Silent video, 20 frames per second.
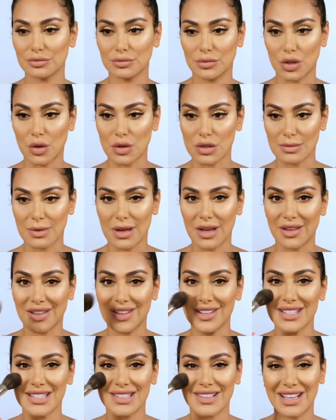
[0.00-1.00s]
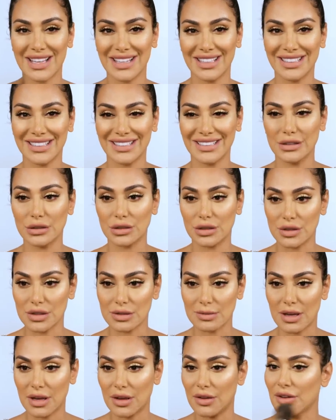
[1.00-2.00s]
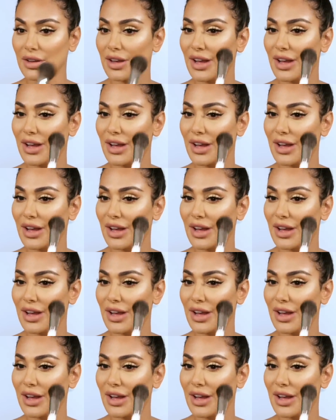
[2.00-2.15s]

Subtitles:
Don't smile. Smile. Don't smile.